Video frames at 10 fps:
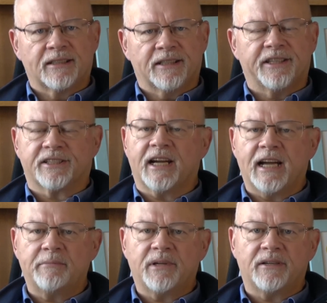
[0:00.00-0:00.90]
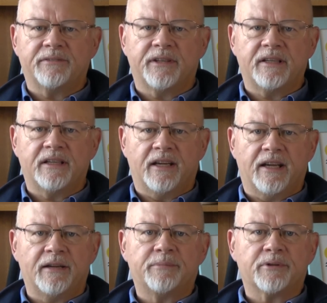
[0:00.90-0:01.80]
At the time of the
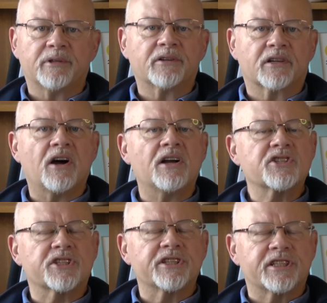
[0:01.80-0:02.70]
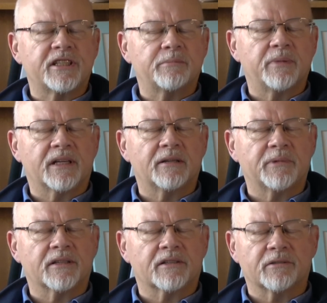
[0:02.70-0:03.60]
Emperor Constantine
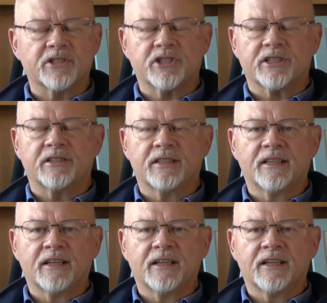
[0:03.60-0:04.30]
becoming a Christian,